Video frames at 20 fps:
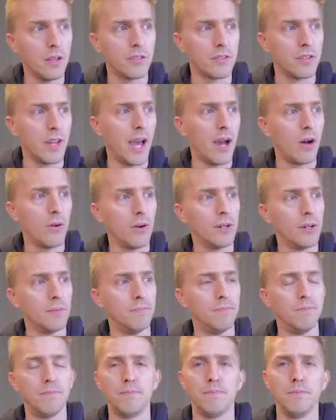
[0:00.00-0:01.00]
is now
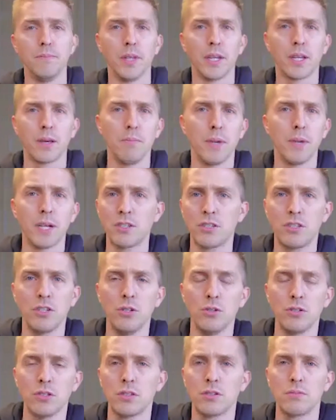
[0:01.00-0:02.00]
a mixed
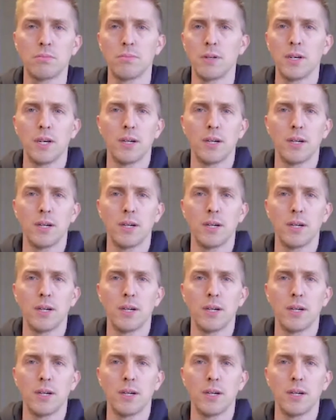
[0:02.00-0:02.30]
use